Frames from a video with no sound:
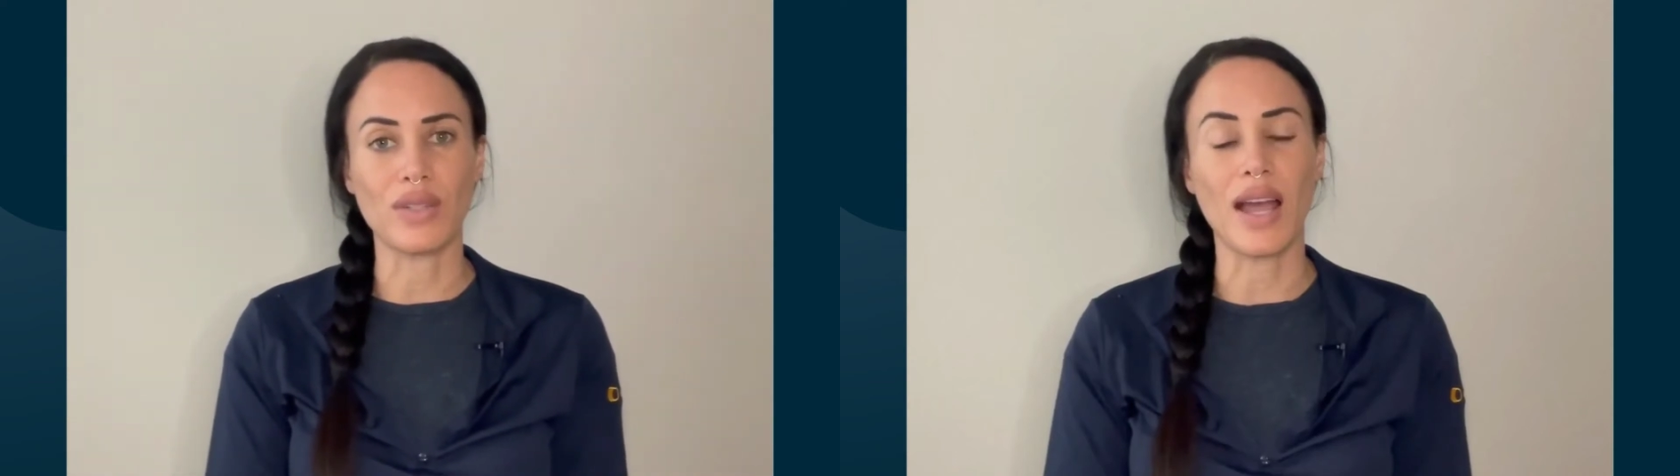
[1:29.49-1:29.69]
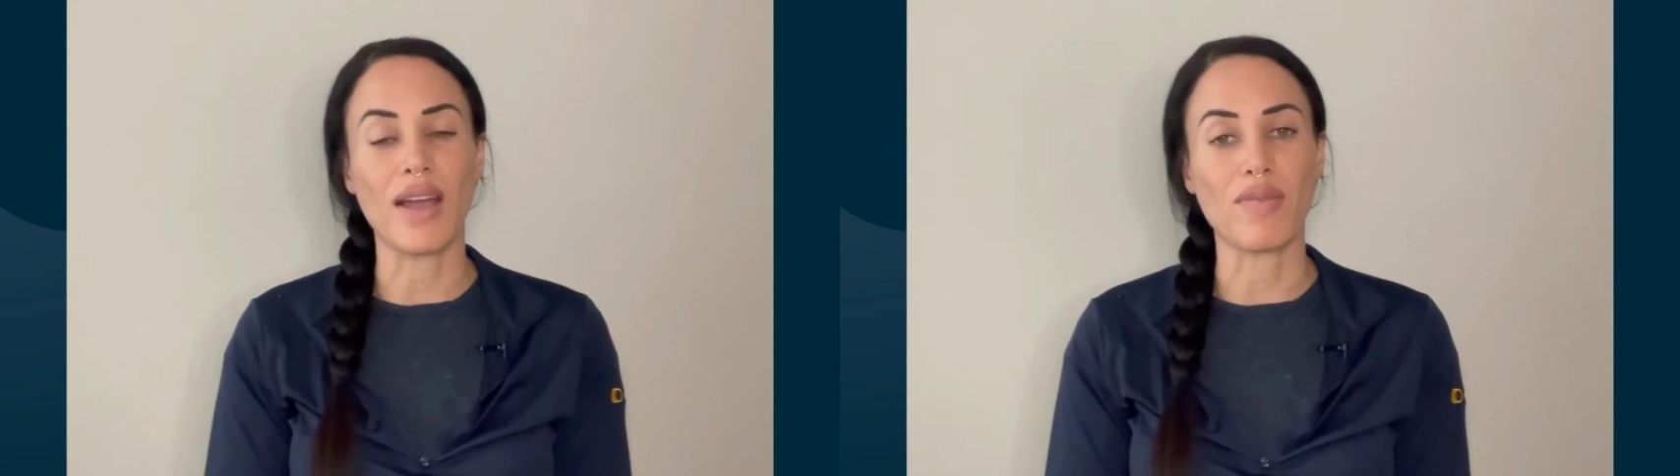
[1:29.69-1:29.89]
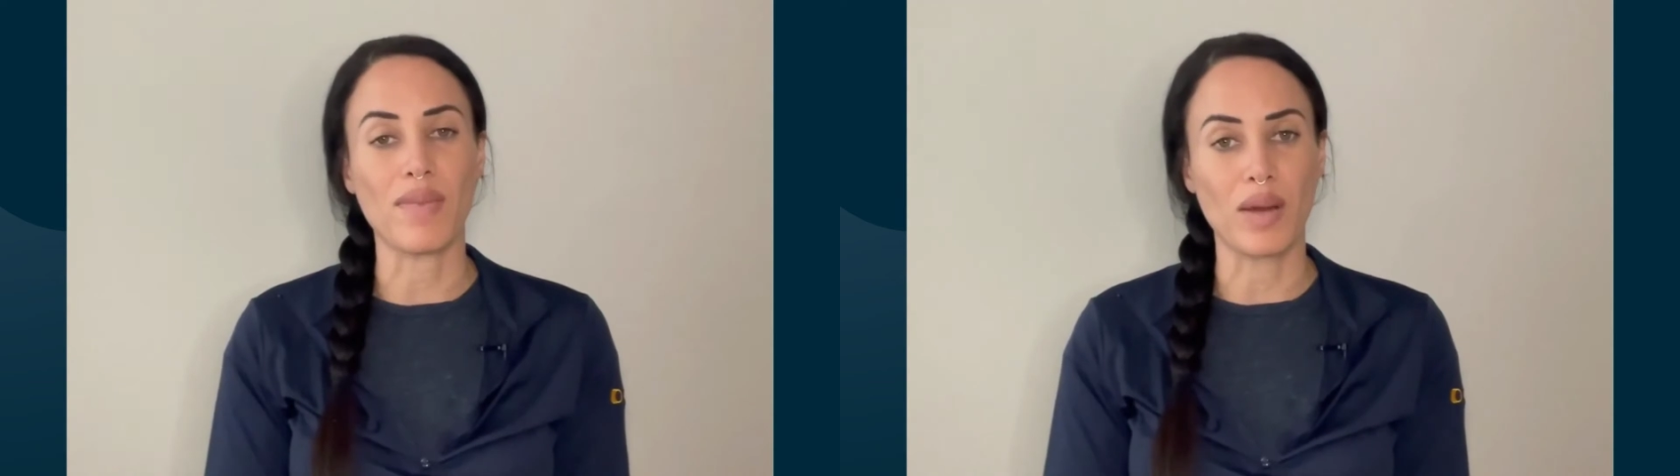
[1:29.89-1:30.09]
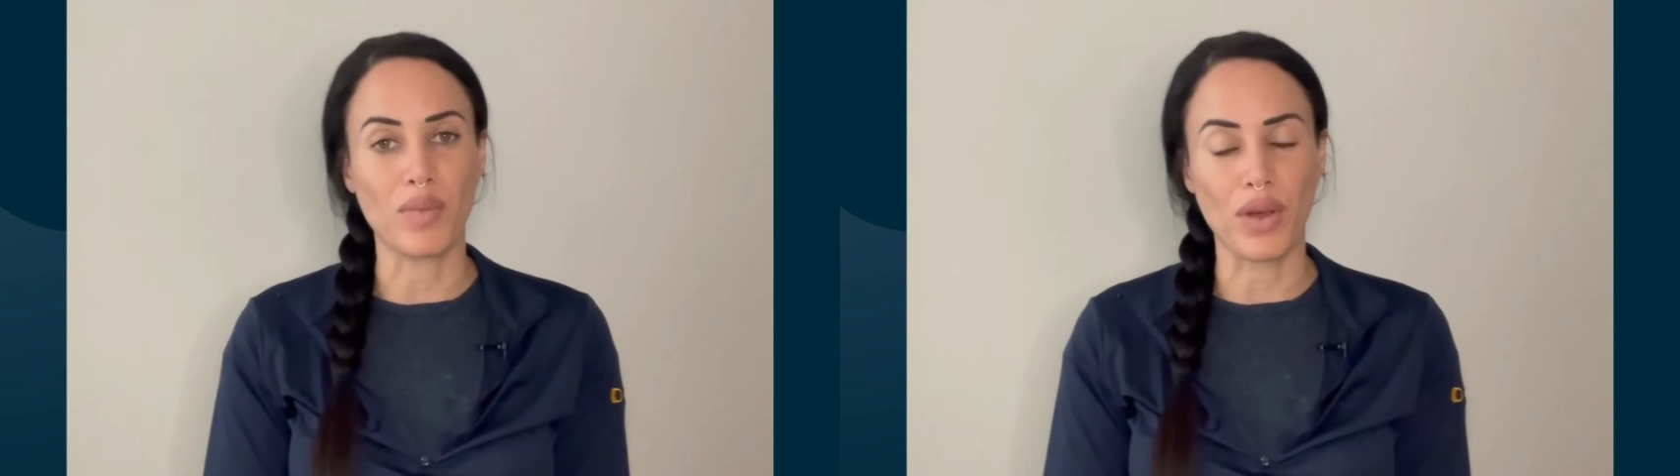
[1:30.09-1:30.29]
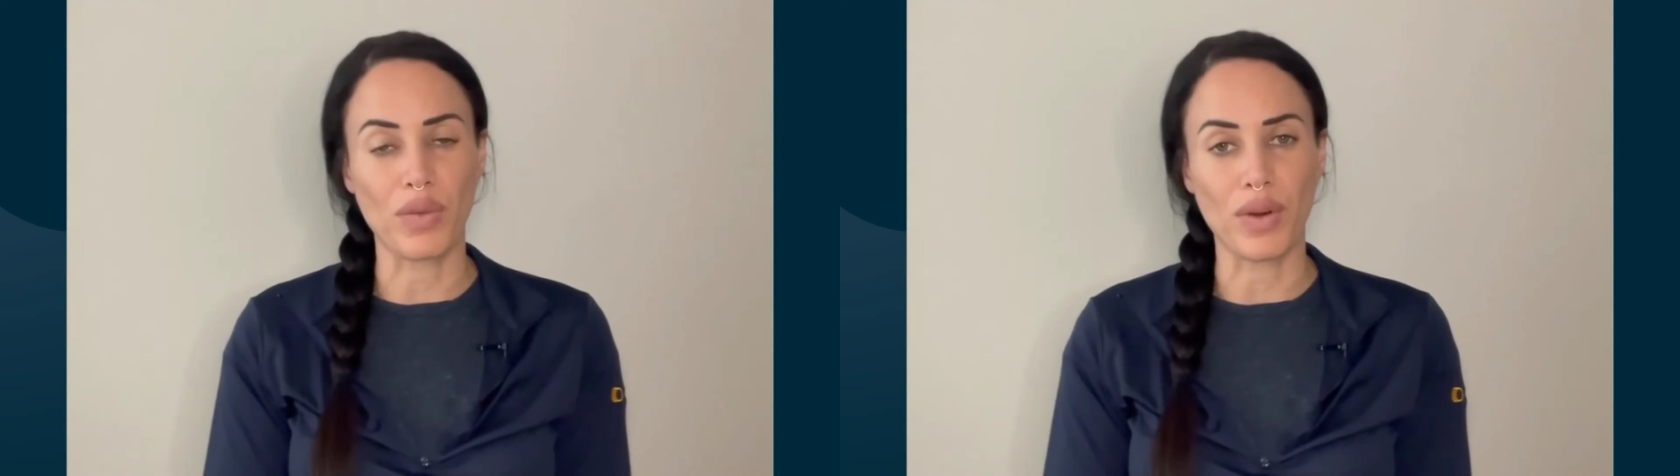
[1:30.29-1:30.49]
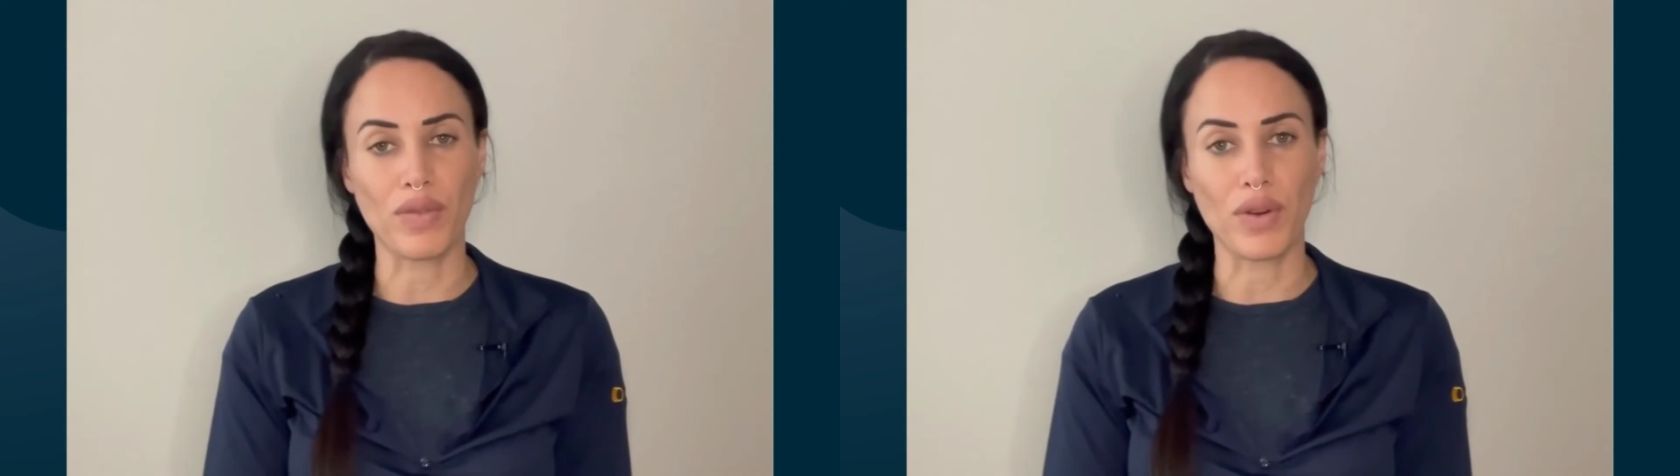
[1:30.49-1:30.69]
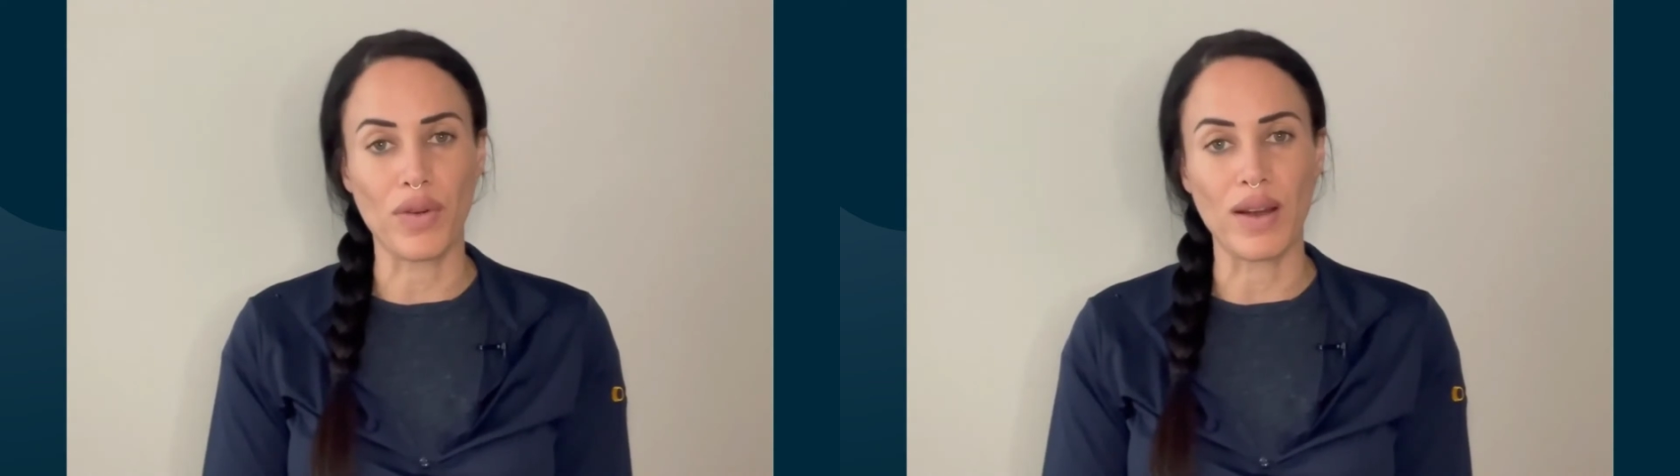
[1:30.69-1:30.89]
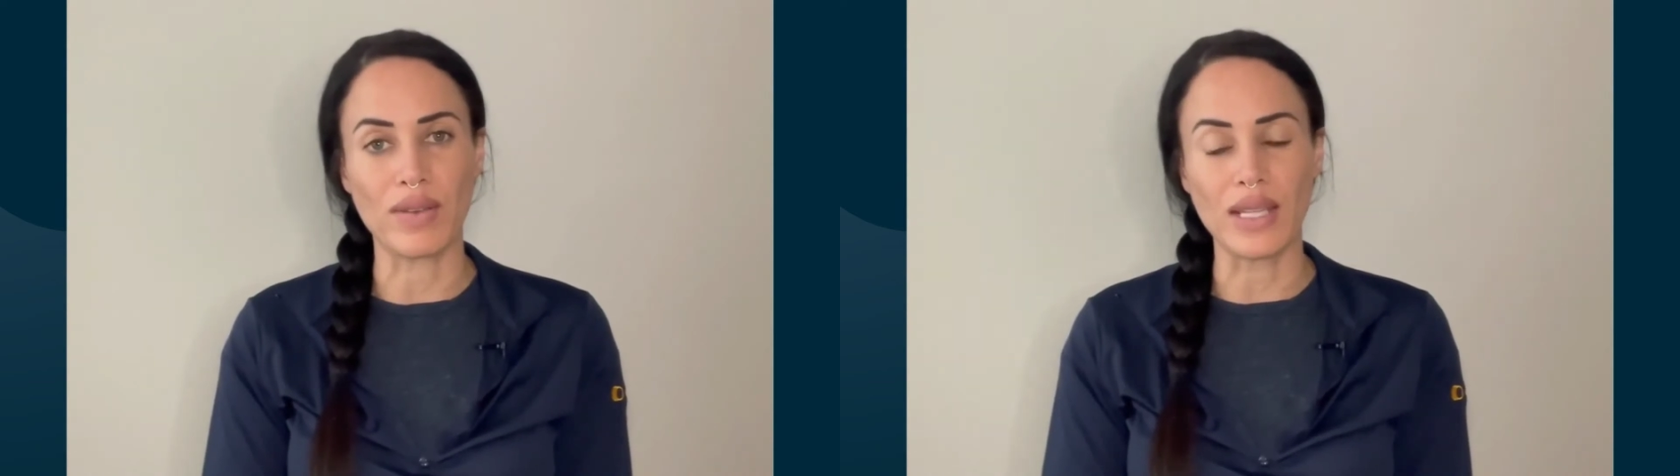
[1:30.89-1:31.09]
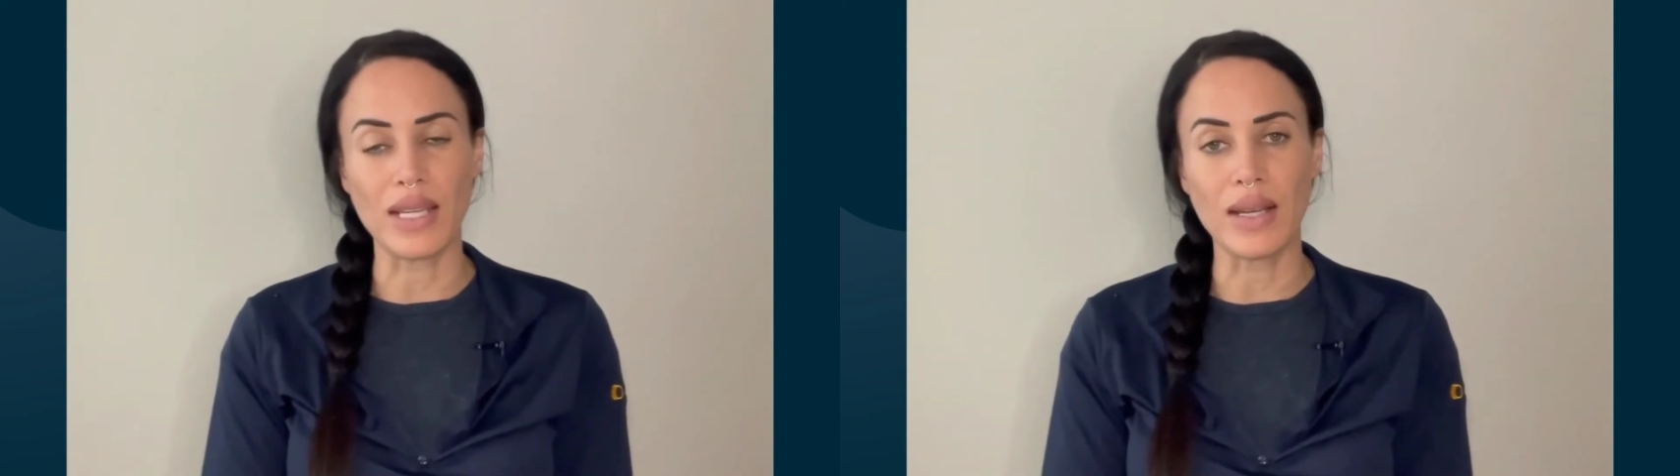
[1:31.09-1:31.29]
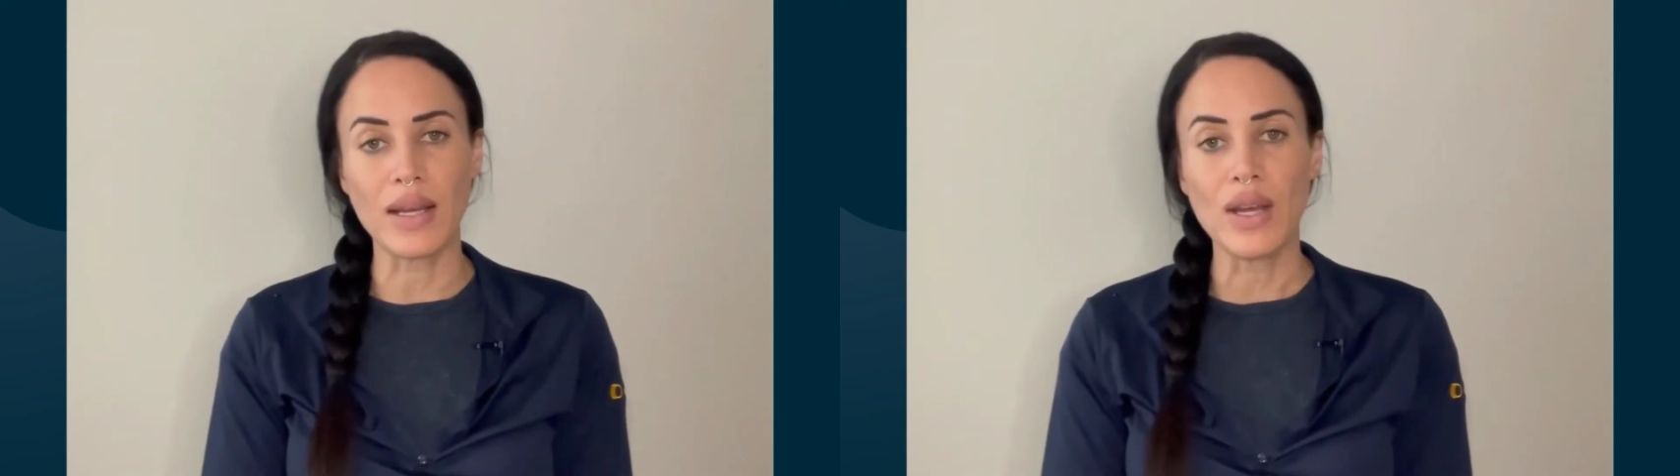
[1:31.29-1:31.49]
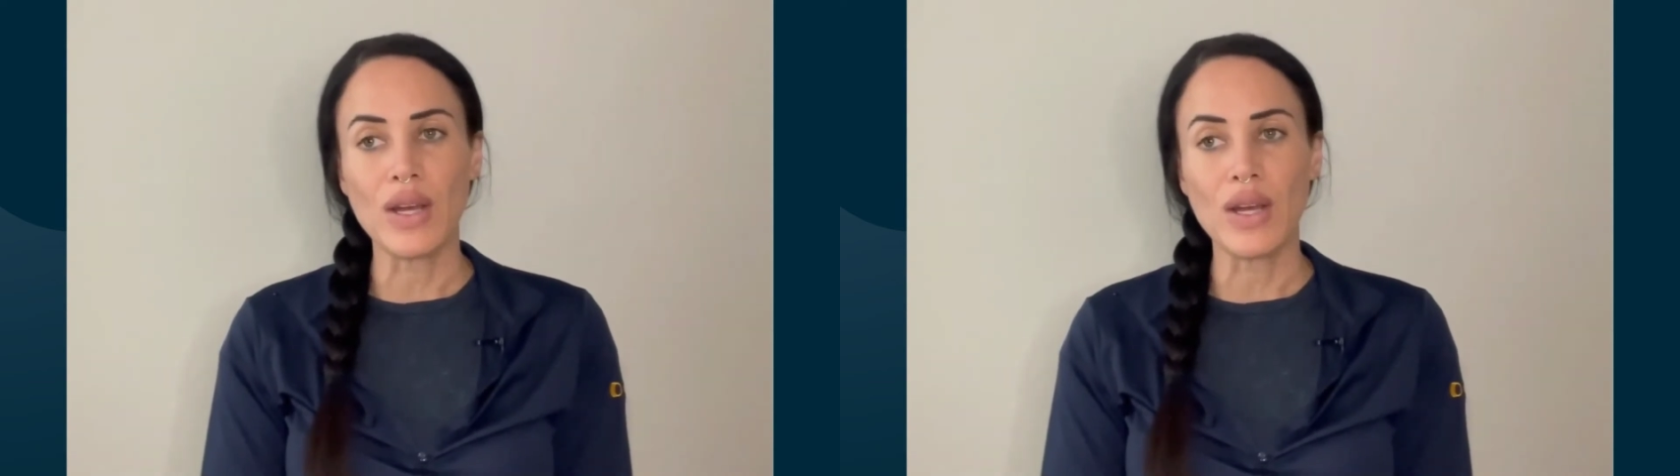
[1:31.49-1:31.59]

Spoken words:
diaphragmatic breath work for grounding.